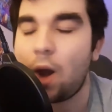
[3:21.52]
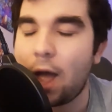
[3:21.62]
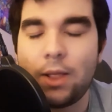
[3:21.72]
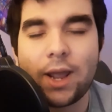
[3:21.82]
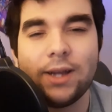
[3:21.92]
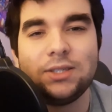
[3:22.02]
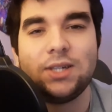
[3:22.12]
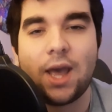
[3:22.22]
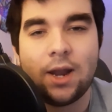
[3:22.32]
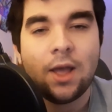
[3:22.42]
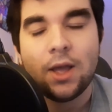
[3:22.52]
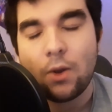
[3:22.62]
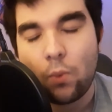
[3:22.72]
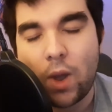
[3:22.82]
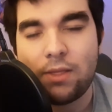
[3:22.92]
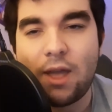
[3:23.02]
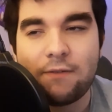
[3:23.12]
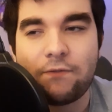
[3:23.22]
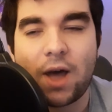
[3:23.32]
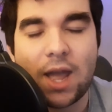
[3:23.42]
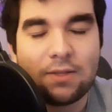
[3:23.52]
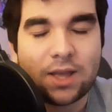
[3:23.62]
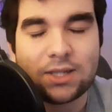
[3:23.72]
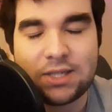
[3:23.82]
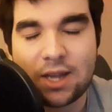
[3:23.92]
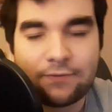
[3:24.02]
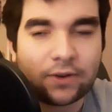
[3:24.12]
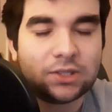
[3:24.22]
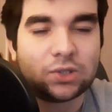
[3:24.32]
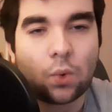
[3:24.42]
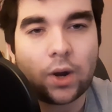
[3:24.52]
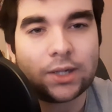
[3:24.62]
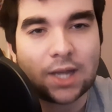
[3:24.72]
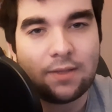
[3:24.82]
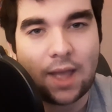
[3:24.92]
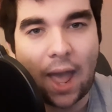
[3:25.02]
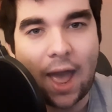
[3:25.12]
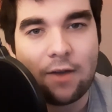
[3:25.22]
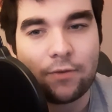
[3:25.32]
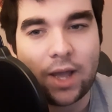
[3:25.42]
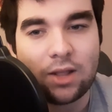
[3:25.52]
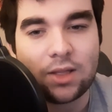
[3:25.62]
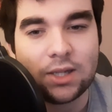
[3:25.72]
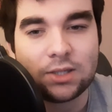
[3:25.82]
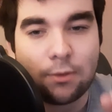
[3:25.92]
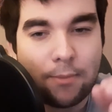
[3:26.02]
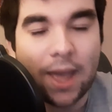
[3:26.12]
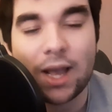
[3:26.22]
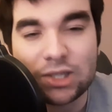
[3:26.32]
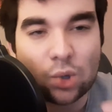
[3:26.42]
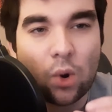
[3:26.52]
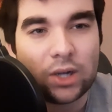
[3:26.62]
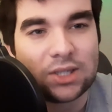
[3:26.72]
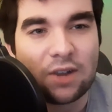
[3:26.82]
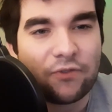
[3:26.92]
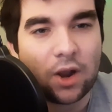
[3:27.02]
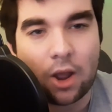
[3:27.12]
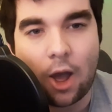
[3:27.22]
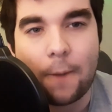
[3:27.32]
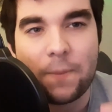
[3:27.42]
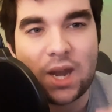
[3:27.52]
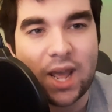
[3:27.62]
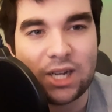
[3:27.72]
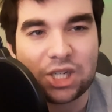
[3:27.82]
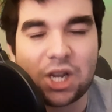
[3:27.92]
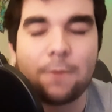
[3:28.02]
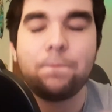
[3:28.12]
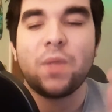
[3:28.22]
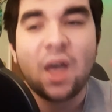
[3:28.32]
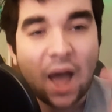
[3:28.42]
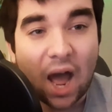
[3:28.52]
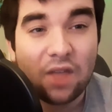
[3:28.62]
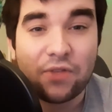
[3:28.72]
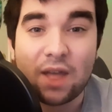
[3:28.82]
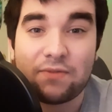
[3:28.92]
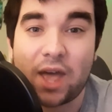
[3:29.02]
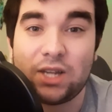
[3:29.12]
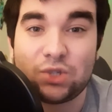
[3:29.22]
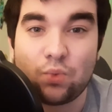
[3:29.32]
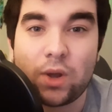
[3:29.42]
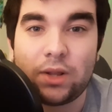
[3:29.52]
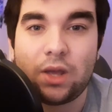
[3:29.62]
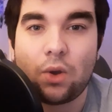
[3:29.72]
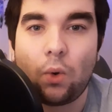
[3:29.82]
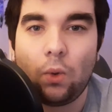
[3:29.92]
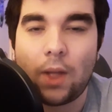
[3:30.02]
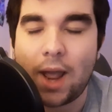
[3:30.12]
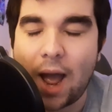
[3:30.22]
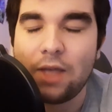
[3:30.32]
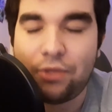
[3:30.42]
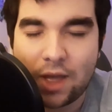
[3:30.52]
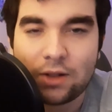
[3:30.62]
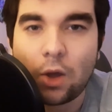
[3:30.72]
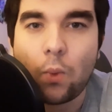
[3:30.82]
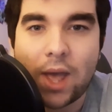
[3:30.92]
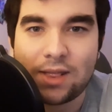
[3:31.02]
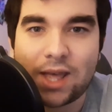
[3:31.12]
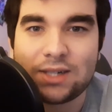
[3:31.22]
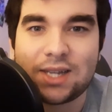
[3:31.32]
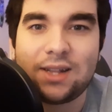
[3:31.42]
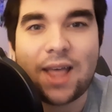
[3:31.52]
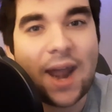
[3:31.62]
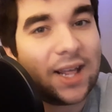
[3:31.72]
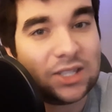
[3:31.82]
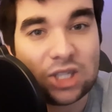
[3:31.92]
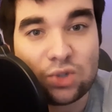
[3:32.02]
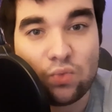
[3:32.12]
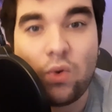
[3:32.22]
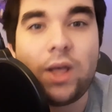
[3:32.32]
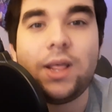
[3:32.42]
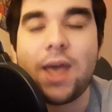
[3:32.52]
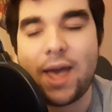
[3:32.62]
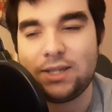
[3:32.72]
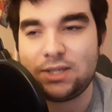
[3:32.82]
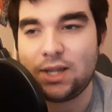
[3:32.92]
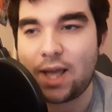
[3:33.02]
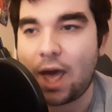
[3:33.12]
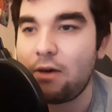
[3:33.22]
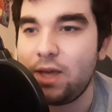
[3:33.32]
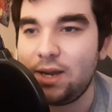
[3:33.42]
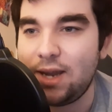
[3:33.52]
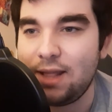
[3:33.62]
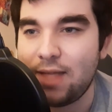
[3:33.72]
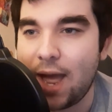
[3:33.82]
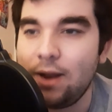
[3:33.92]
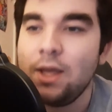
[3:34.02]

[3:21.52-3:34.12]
Like I said, when they find these different Zords and they have like this Megazord different combination, I think that is really cool. Like, I think the way they did that is just really excellent how they did that.